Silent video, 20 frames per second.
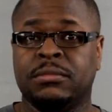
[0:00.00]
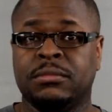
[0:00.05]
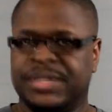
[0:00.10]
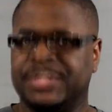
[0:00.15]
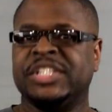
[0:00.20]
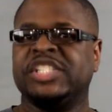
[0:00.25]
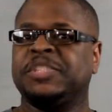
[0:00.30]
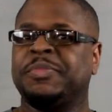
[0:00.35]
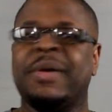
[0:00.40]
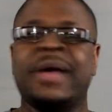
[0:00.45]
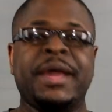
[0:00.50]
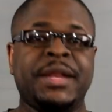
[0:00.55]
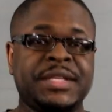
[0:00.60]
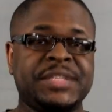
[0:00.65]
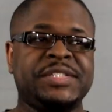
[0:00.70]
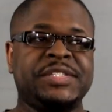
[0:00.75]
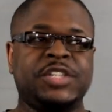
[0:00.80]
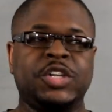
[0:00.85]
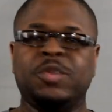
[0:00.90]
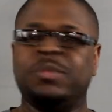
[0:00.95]
Despite it
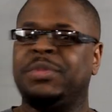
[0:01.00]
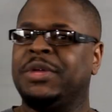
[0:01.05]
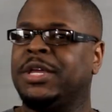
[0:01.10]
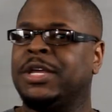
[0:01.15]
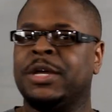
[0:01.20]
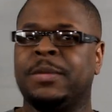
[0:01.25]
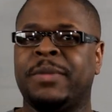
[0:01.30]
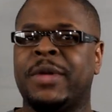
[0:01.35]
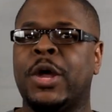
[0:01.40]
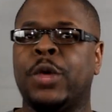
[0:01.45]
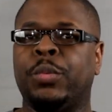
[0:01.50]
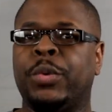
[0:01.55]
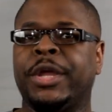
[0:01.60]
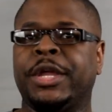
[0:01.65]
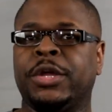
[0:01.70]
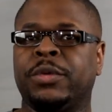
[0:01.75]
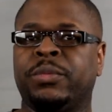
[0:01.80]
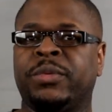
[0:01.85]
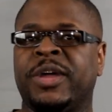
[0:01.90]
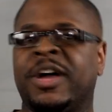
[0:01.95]
still being about
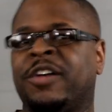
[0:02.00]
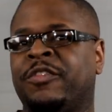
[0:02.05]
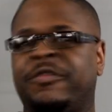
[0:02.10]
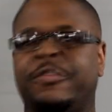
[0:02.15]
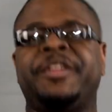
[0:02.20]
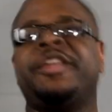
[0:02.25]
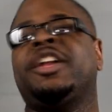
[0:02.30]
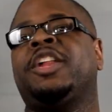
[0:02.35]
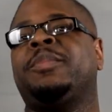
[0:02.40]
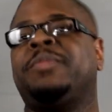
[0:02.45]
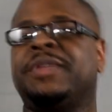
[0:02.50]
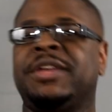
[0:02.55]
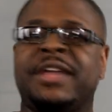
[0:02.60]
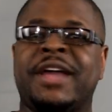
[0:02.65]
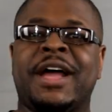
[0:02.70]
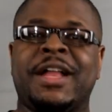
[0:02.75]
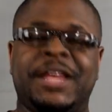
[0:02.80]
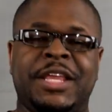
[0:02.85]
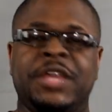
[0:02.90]
Wreck-It Ralph, Vanellope got